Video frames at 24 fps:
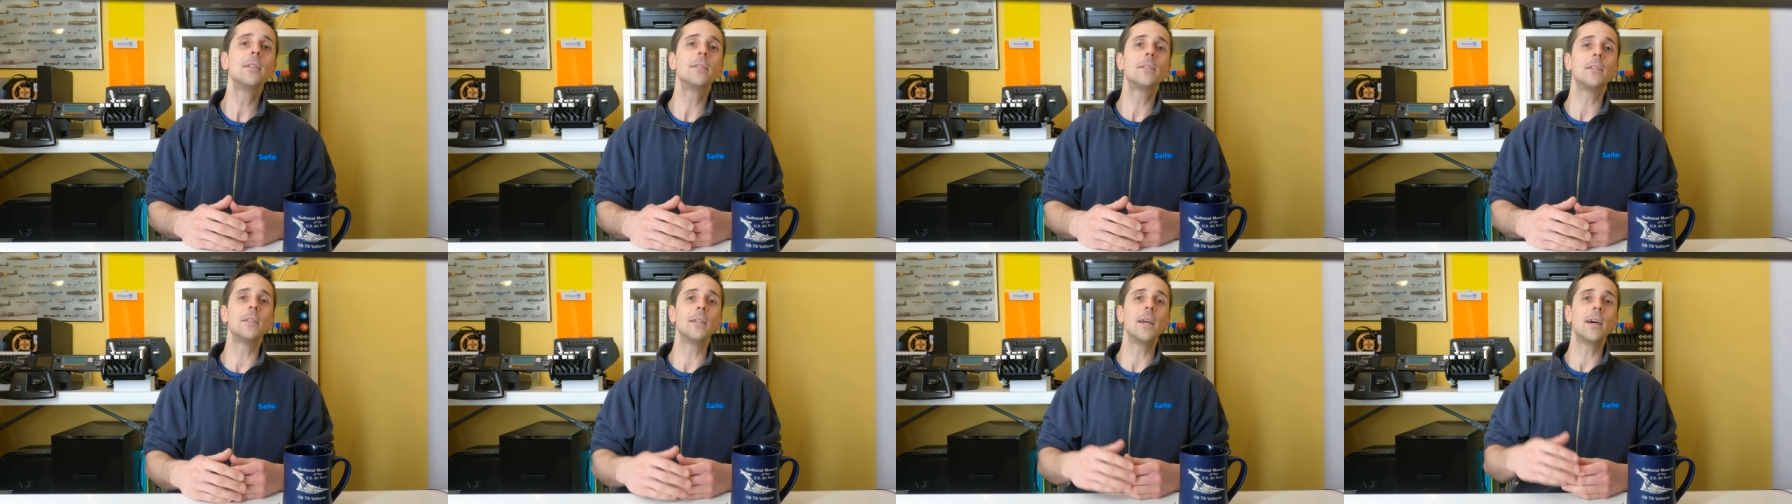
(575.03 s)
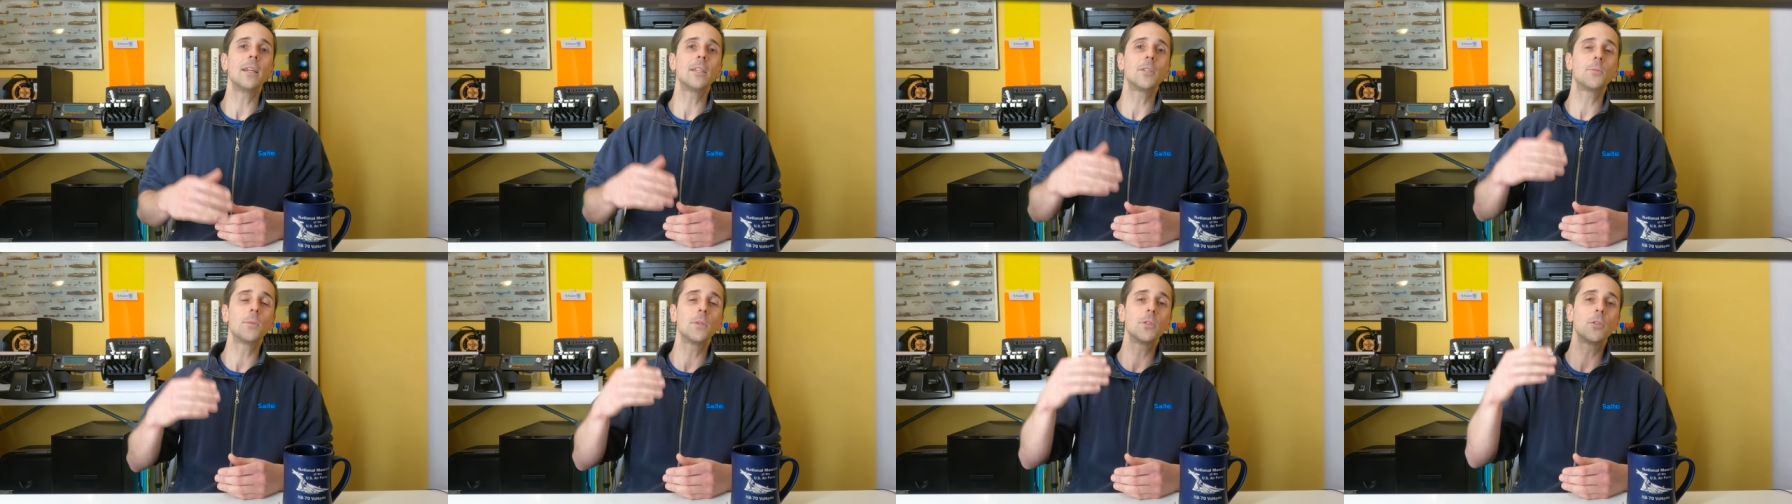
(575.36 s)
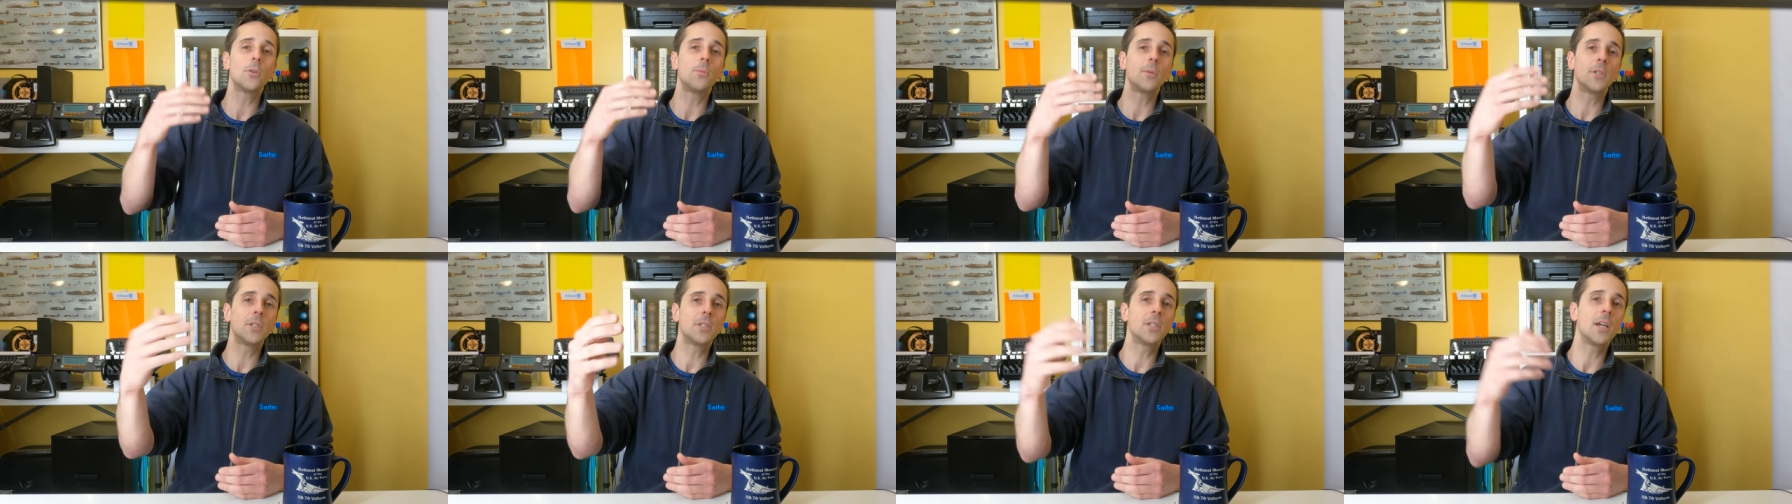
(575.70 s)
to not spend
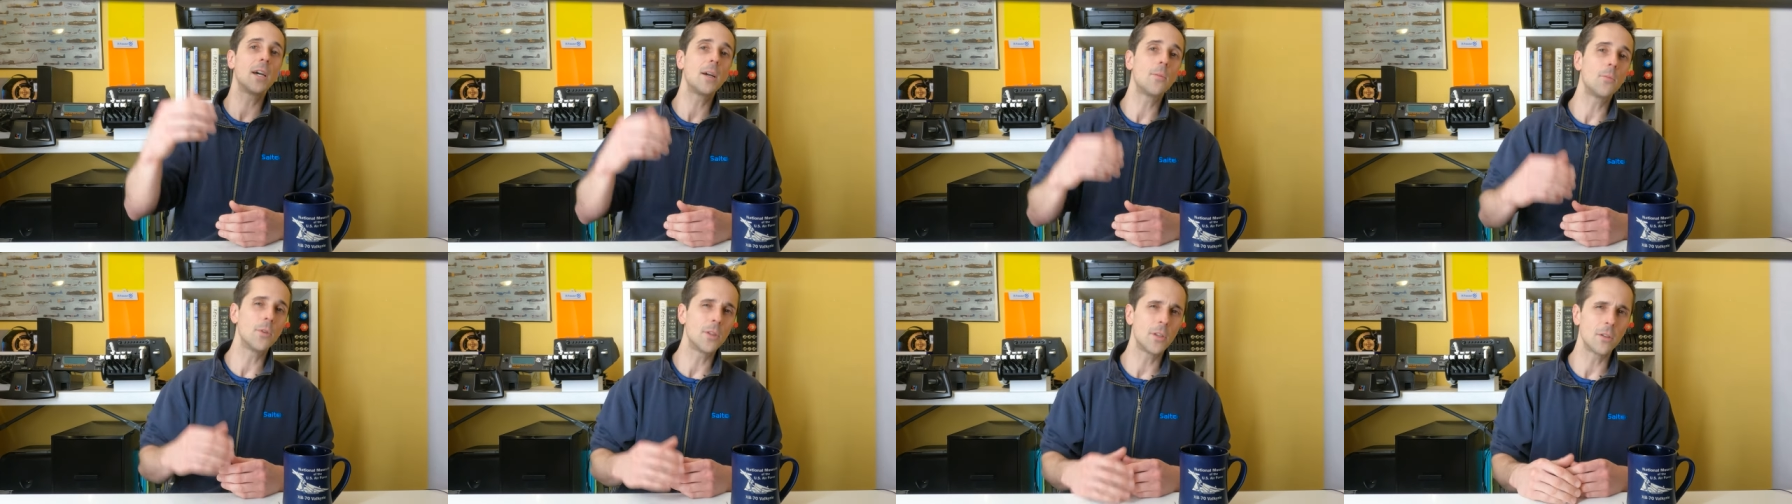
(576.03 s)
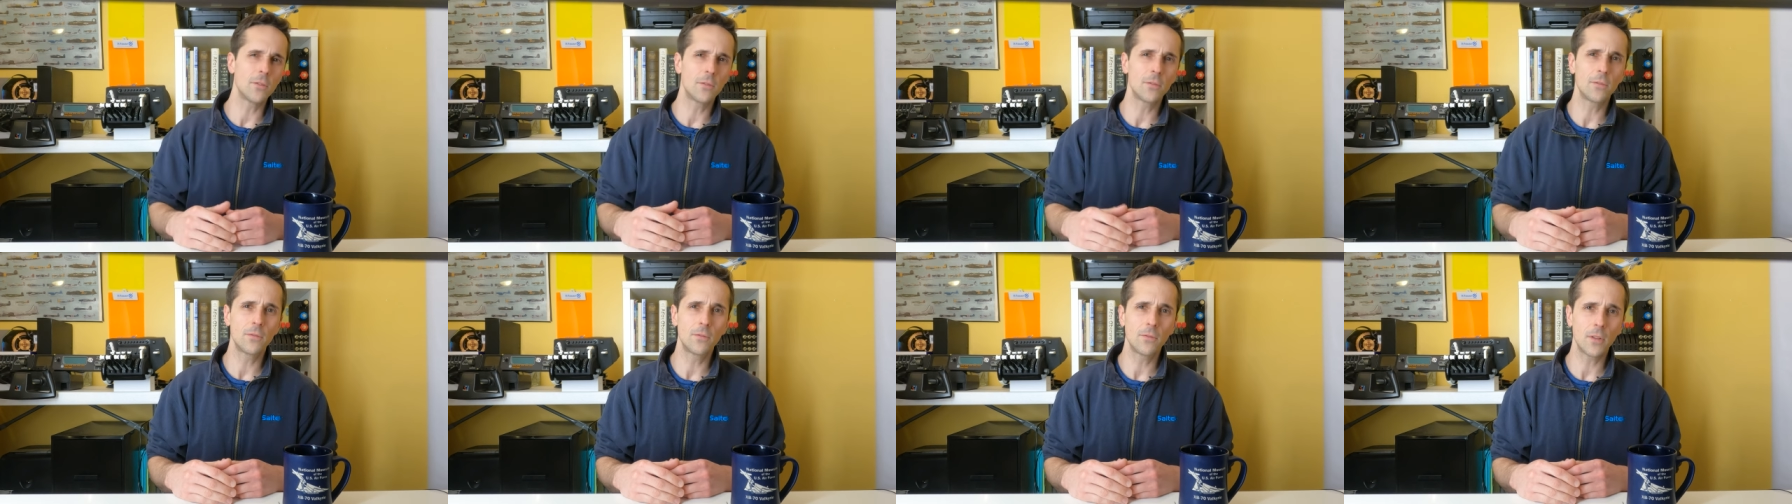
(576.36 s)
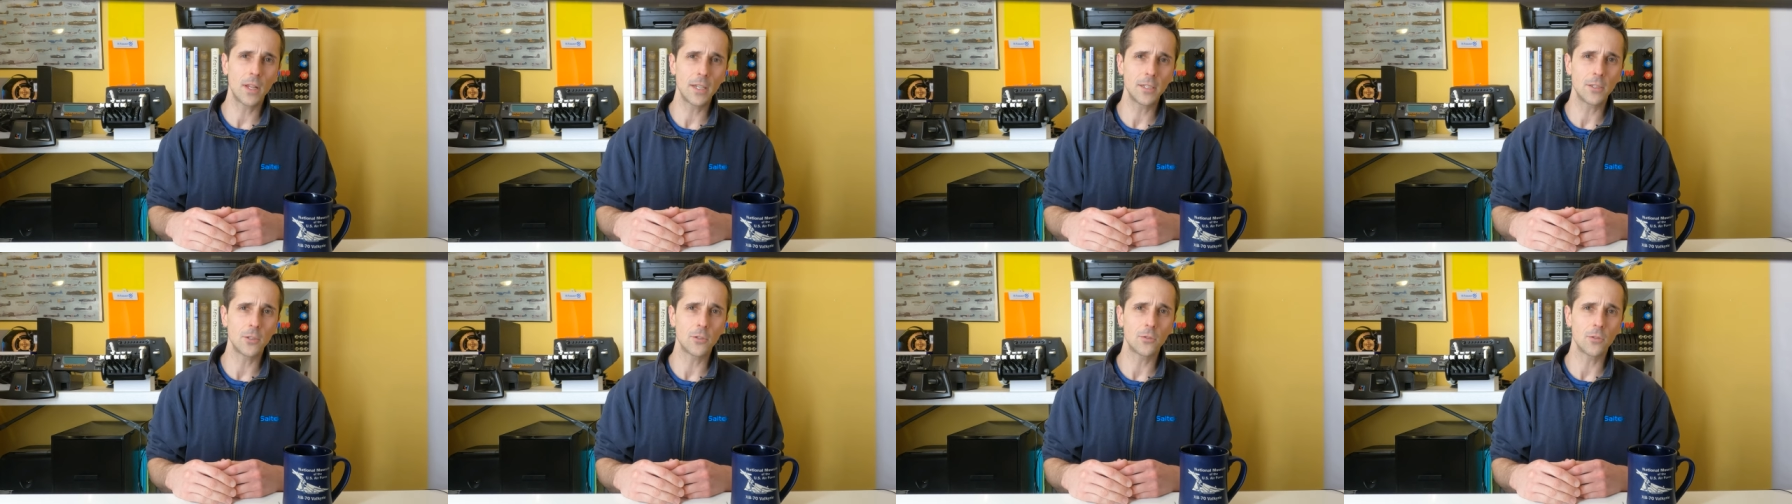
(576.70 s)
so much time with your
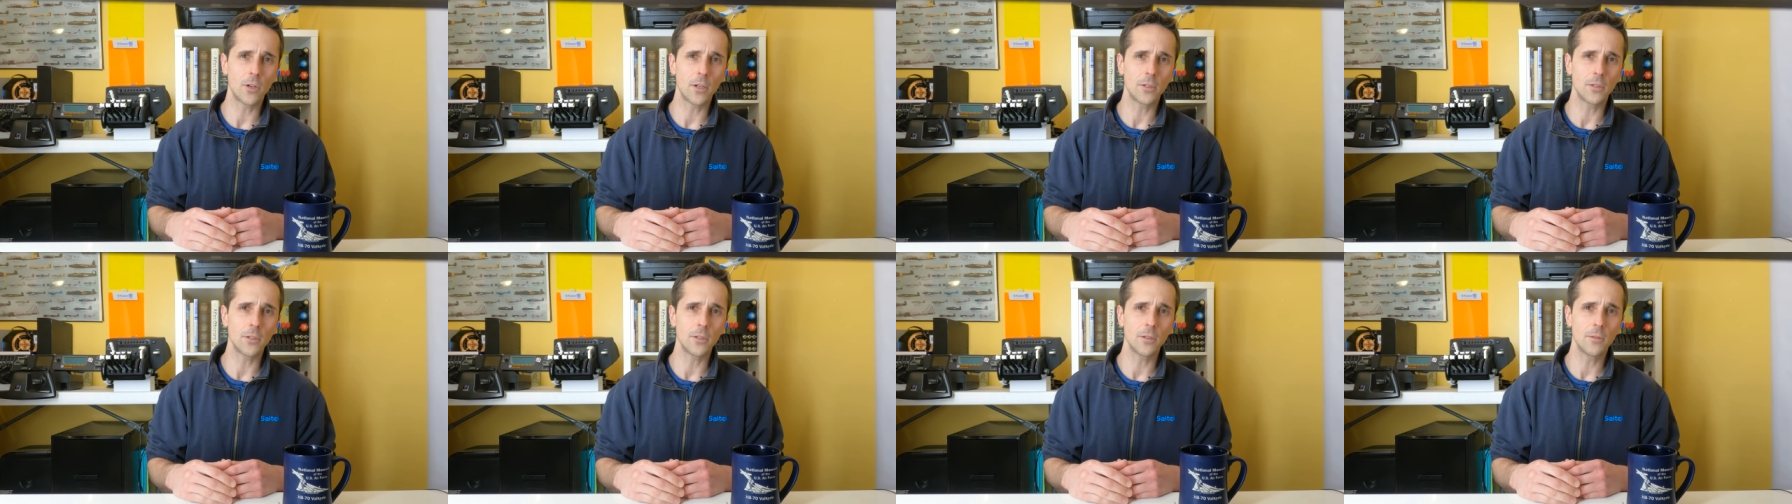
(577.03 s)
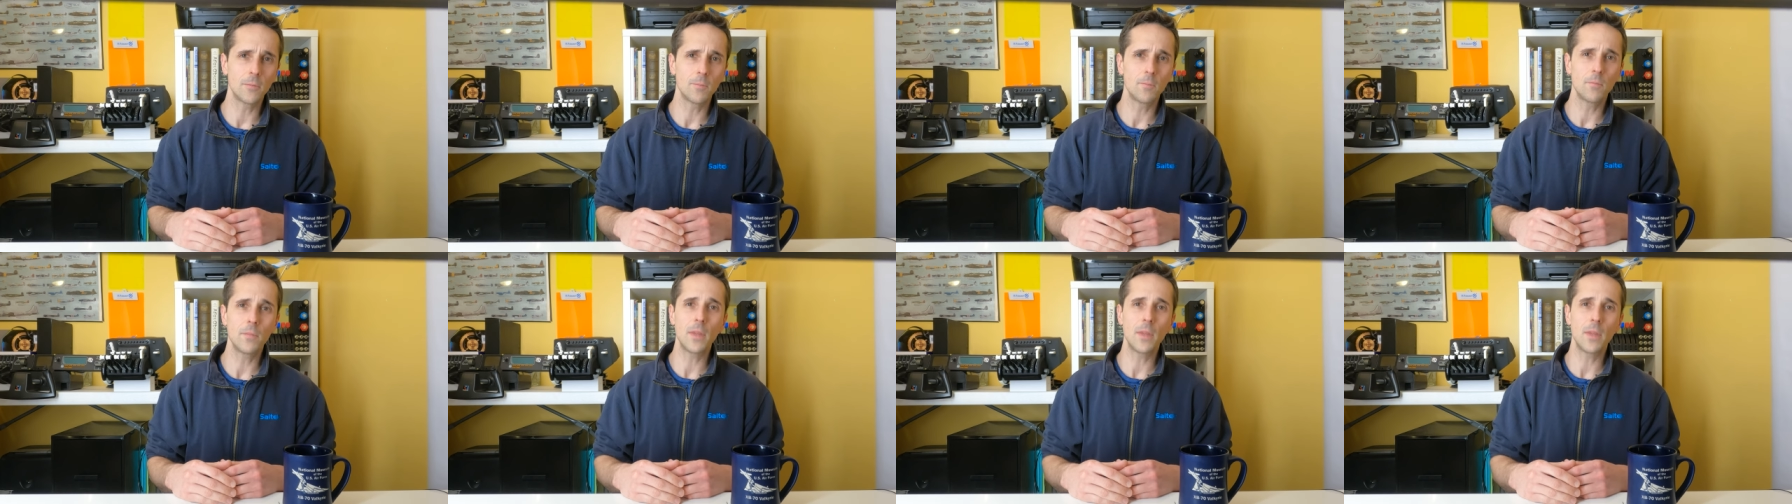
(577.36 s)
flight instructor